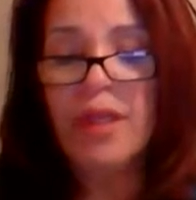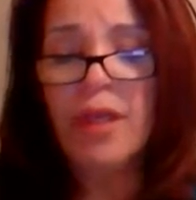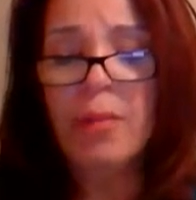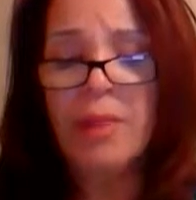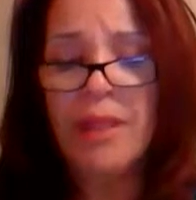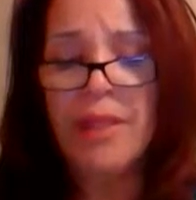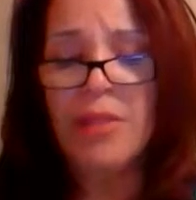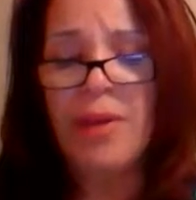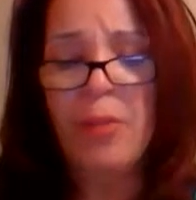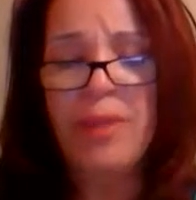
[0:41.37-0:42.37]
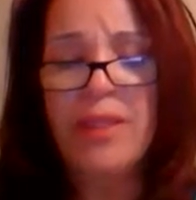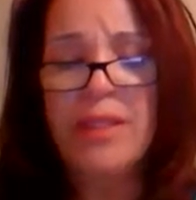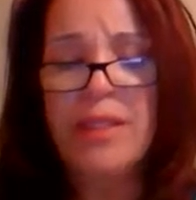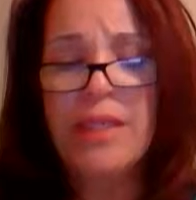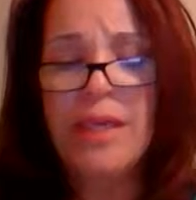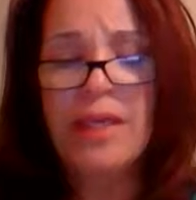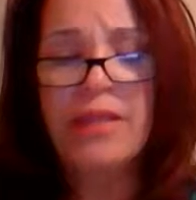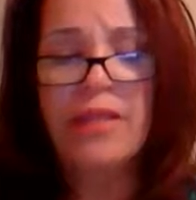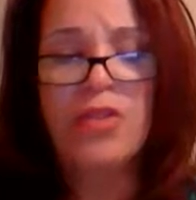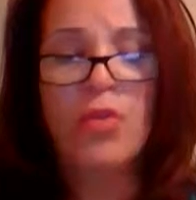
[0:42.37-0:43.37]
complains about being sick,
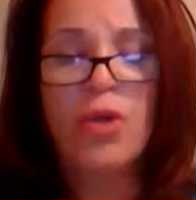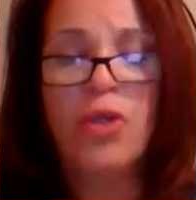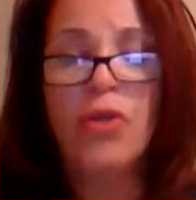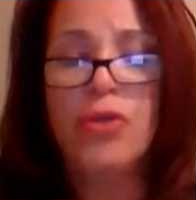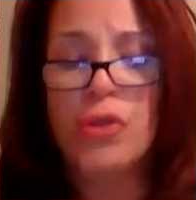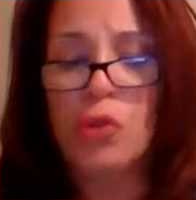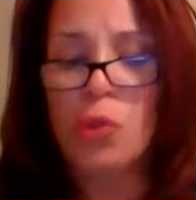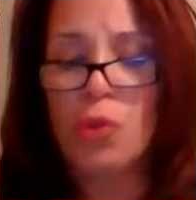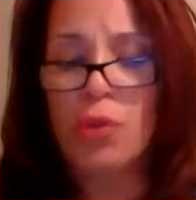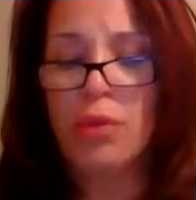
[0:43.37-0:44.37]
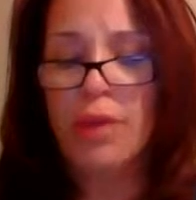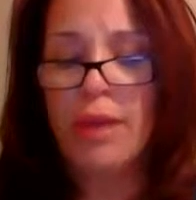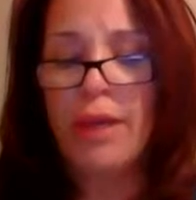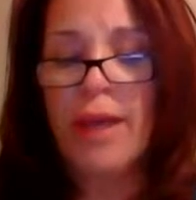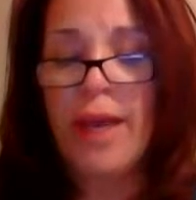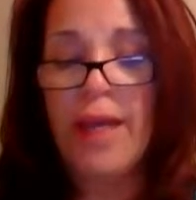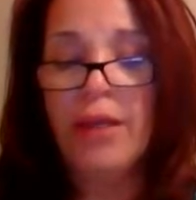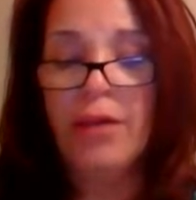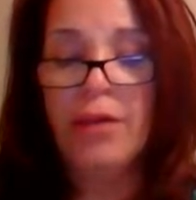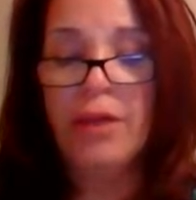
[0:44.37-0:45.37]
doesn't want to go to school,
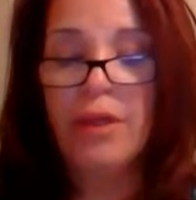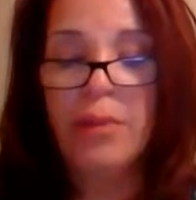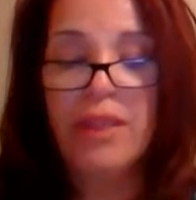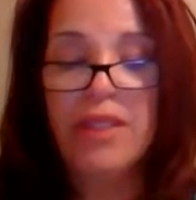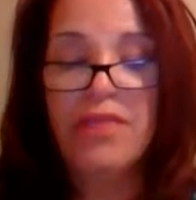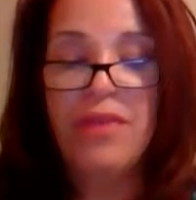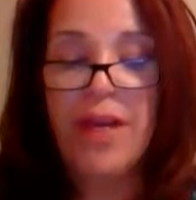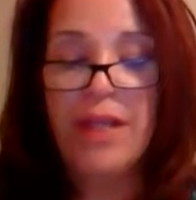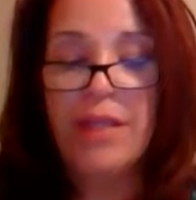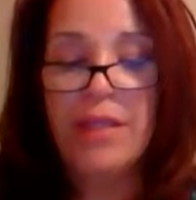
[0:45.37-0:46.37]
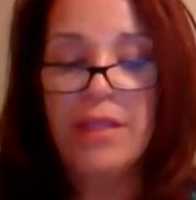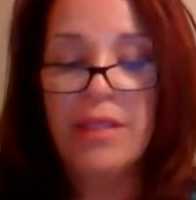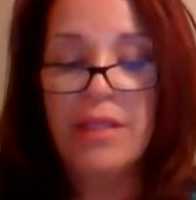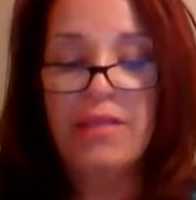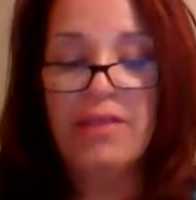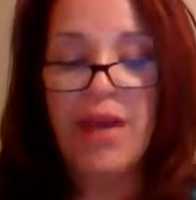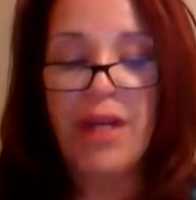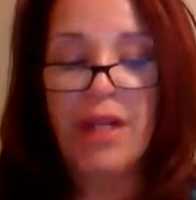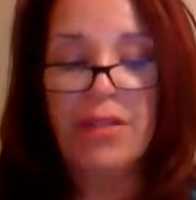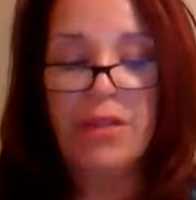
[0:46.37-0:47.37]
anger, picks fights, is
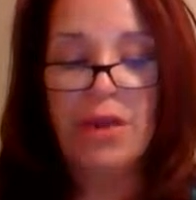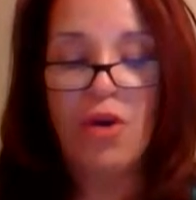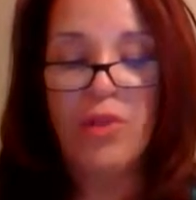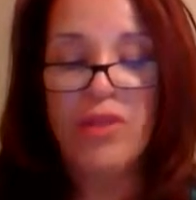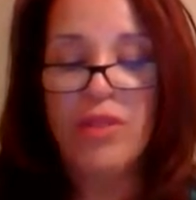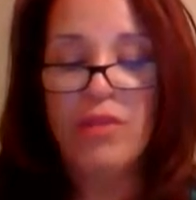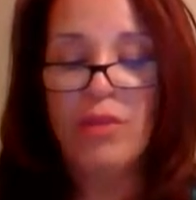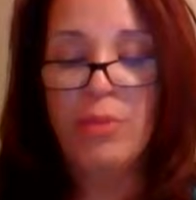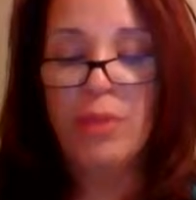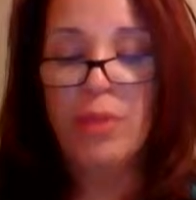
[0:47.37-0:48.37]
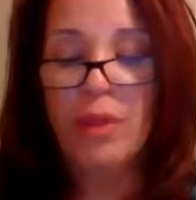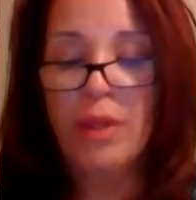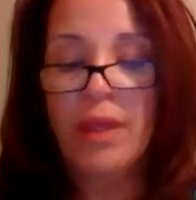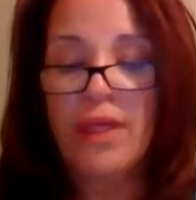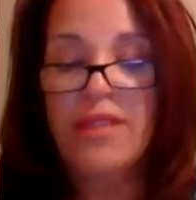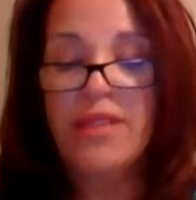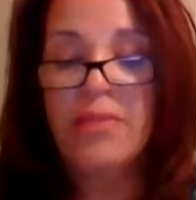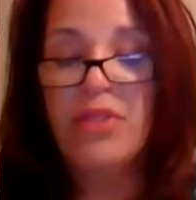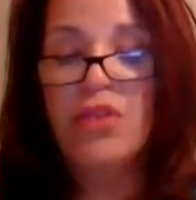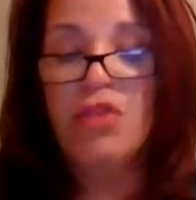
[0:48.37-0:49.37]
defiant, always irritable,
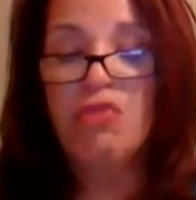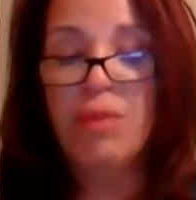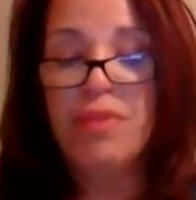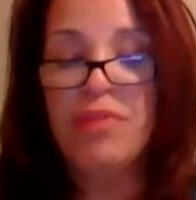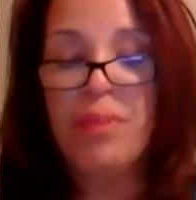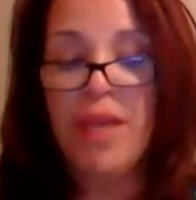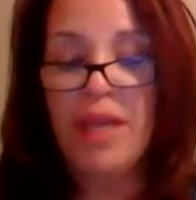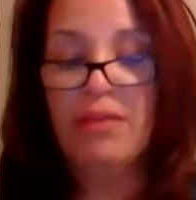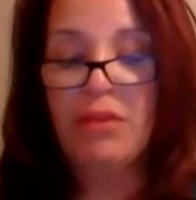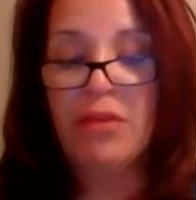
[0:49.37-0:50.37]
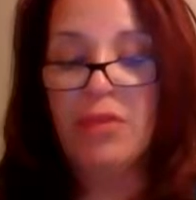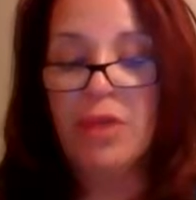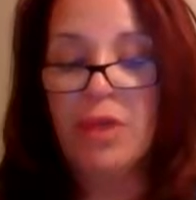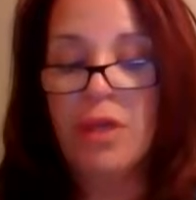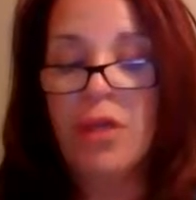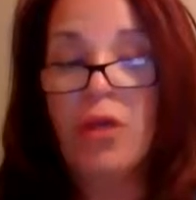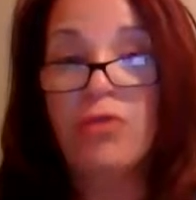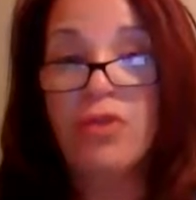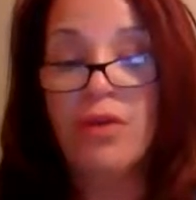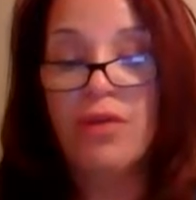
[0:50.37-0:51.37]
exhibits disruptive behaviors, low
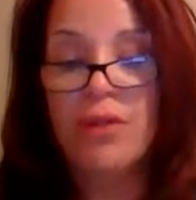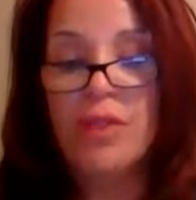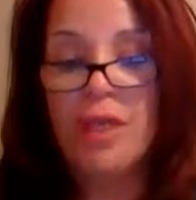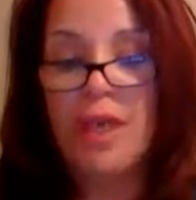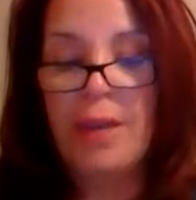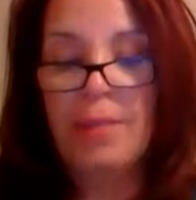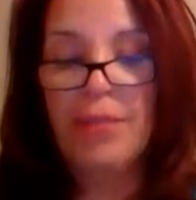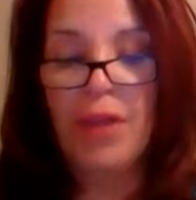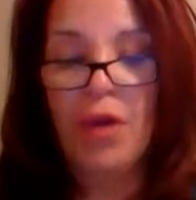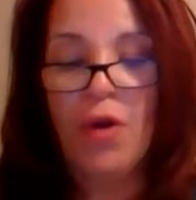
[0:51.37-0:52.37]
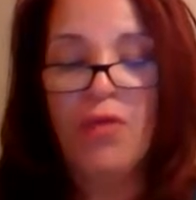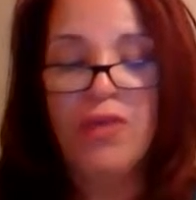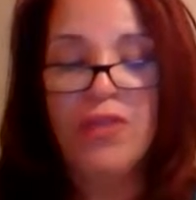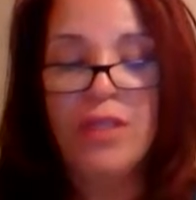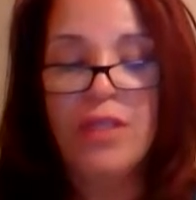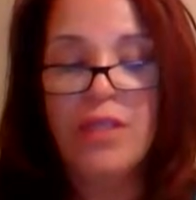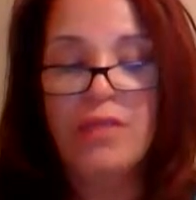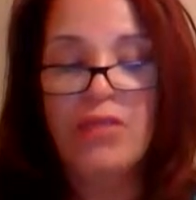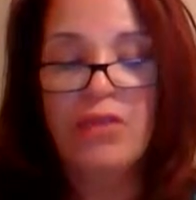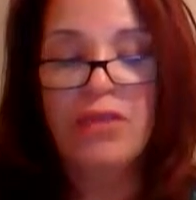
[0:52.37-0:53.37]
self-esteem,
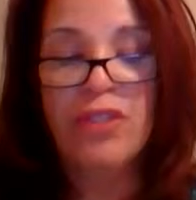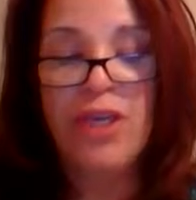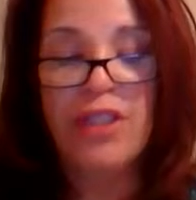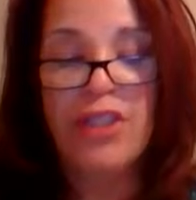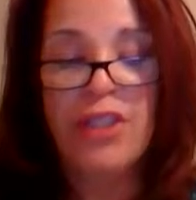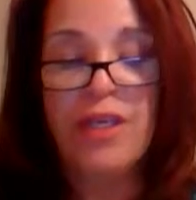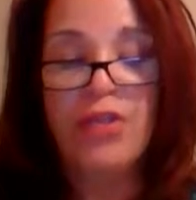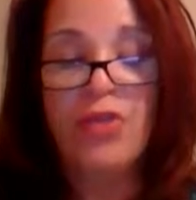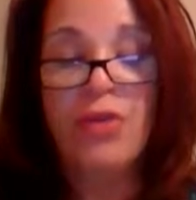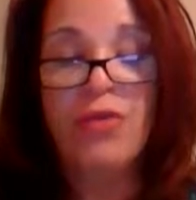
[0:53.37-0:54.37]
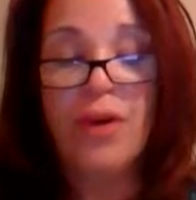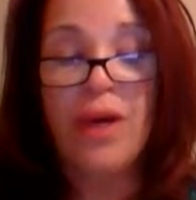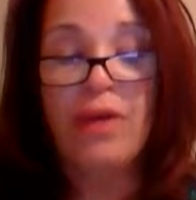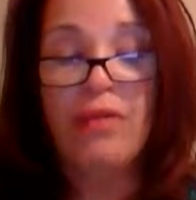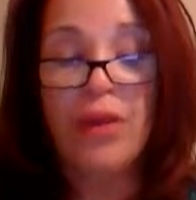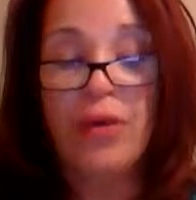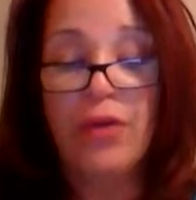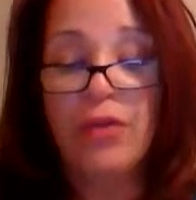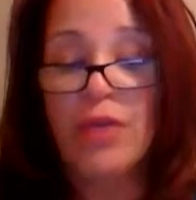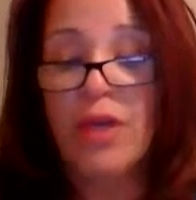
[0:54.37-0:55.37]
oversensitive to rejection and/or
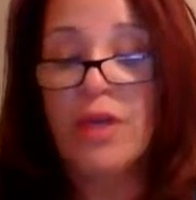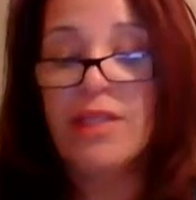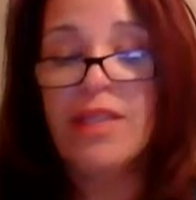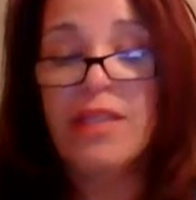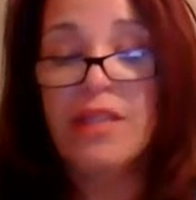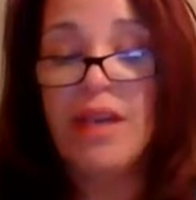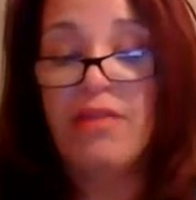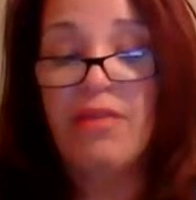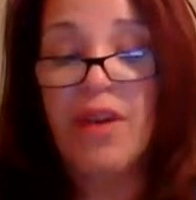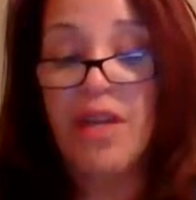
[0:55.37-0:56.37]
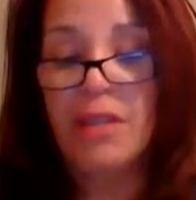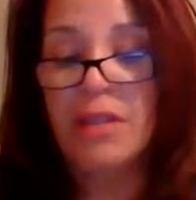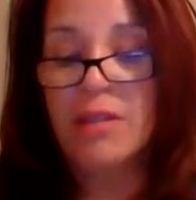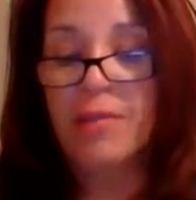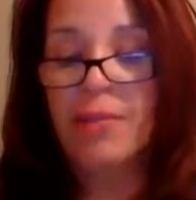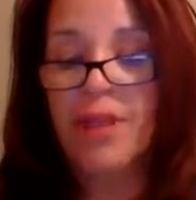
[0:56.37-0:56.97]
failures, doesn't have friends,